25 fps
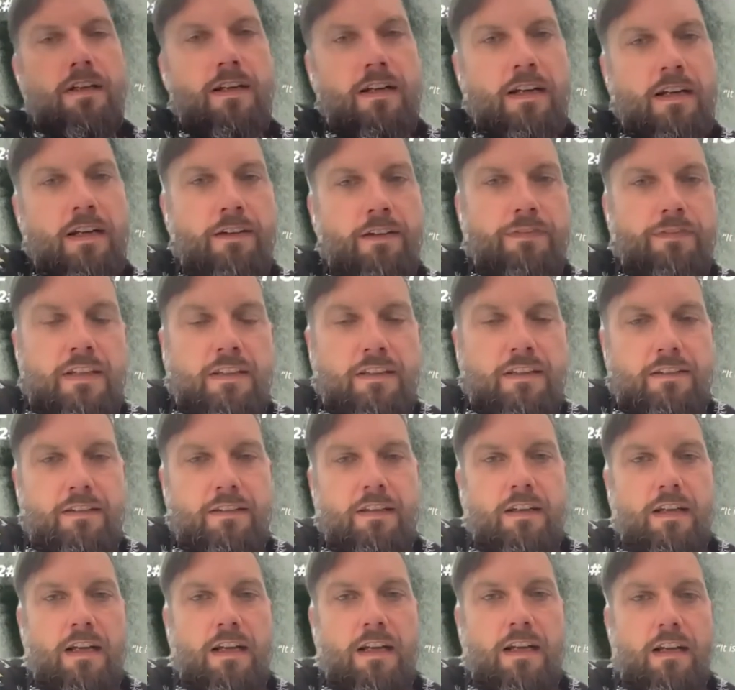I think
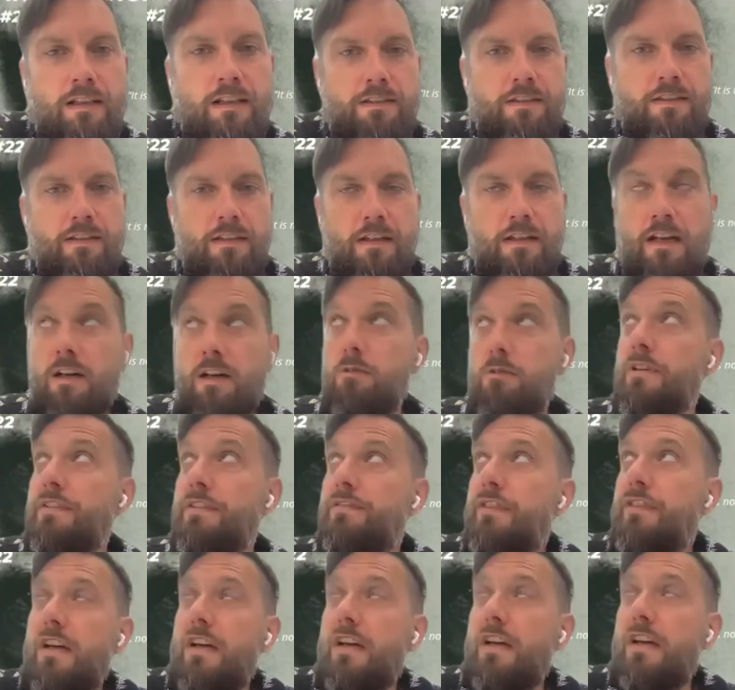how we
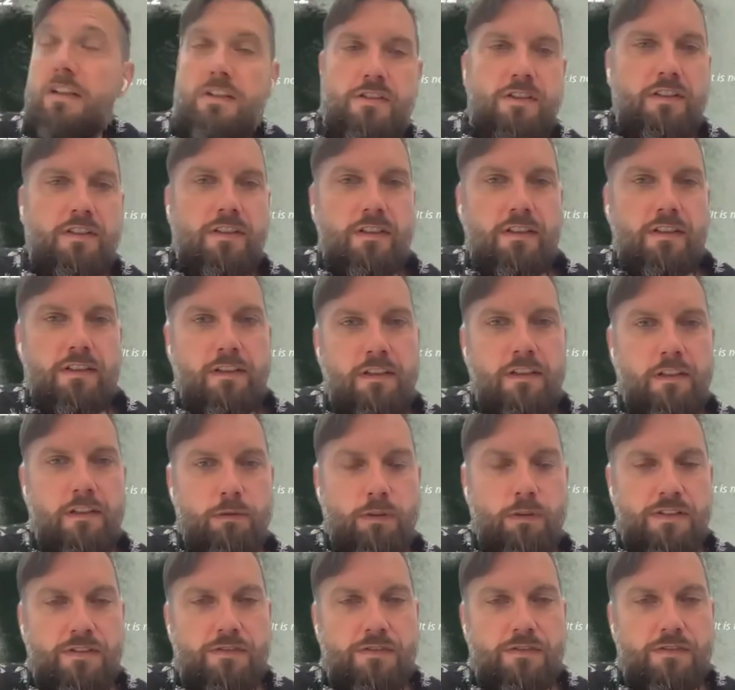function in
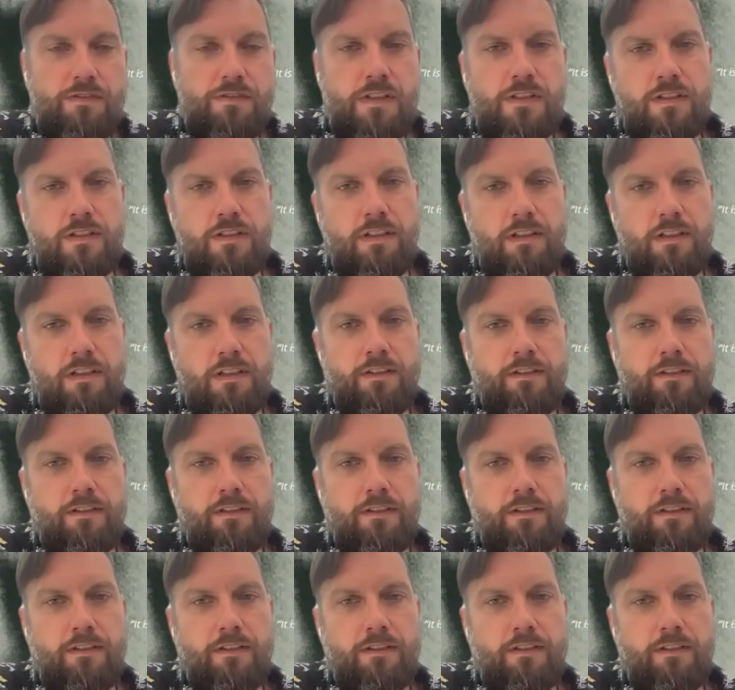Crunchfish